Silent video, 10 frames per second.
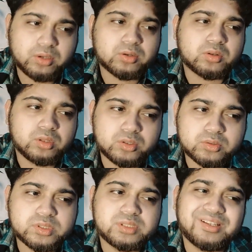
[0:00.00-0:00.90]
On
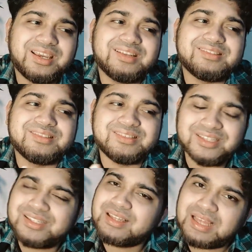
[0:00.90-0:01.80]
clothes, it
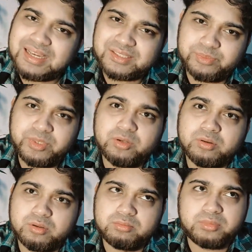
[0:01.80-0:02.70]
did last me
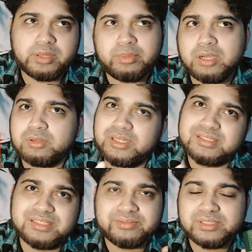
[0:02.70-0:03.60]
about like
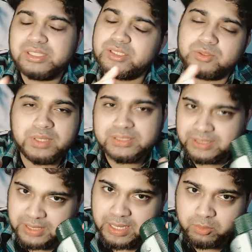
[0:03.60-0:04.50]
17 to
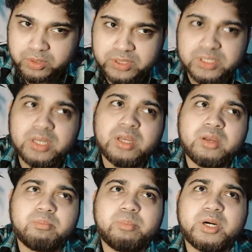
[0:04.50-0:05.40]
18 hours,
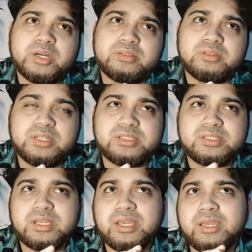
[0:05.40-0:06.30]
but let's
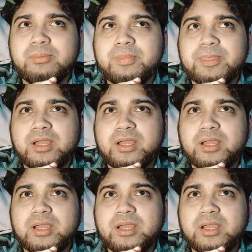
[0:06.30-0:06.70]
say